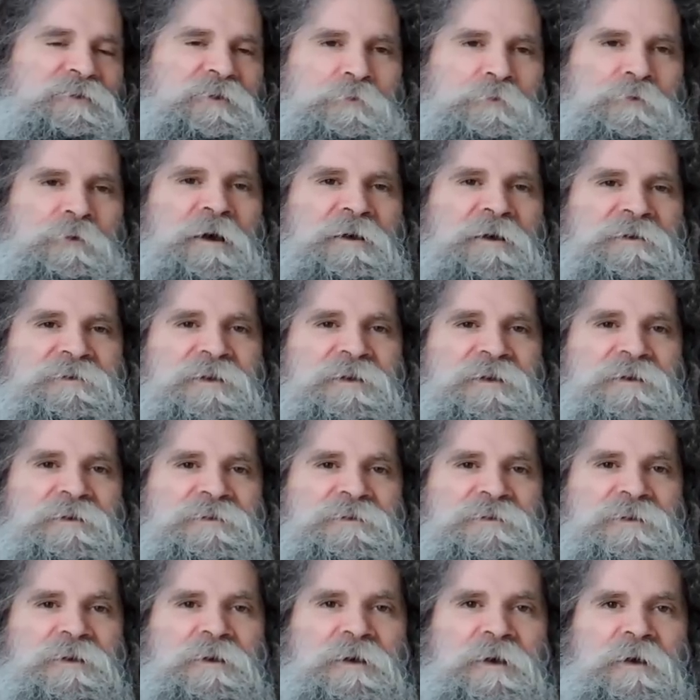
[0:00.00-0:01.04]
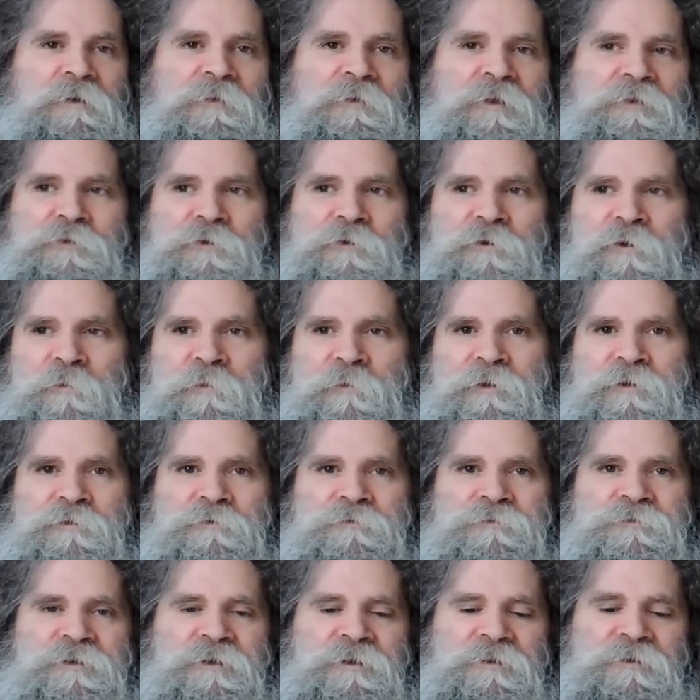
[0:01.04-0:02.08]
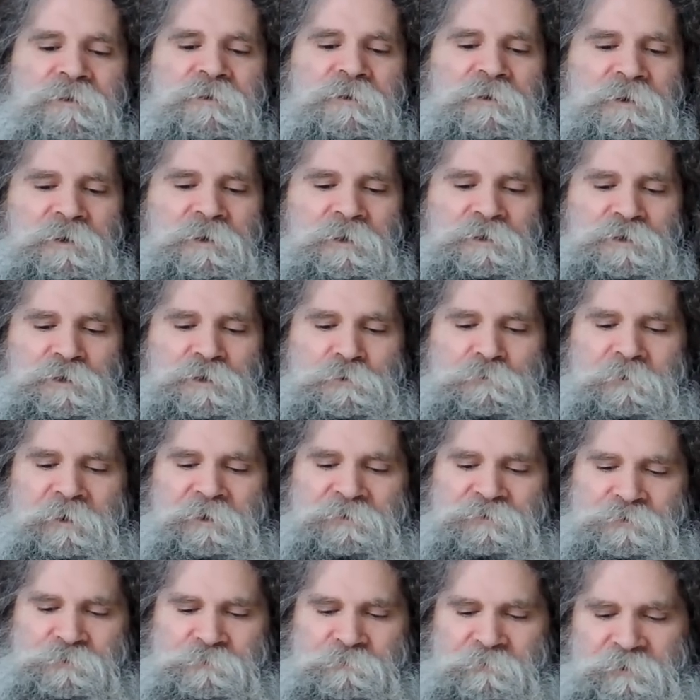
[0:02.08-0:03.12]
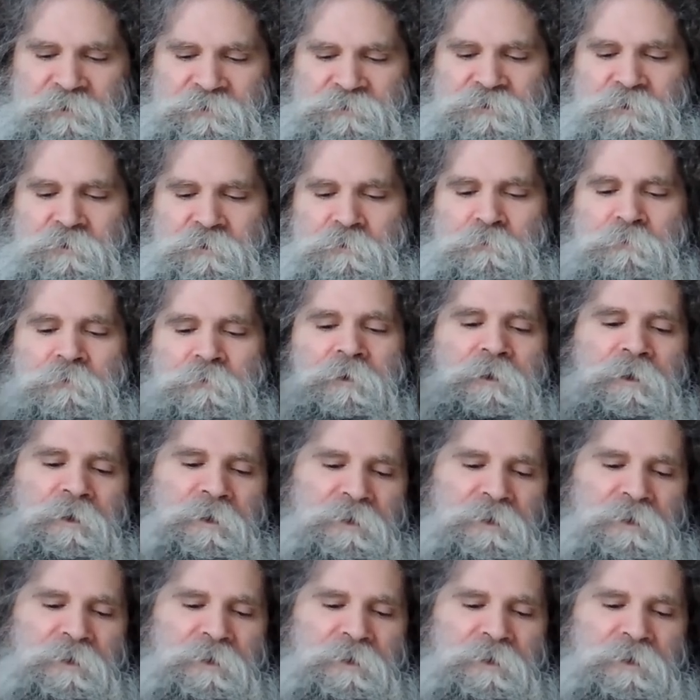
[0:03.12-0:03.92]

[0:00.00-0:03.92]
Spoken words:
the process that they're going to be using to create the dreads. So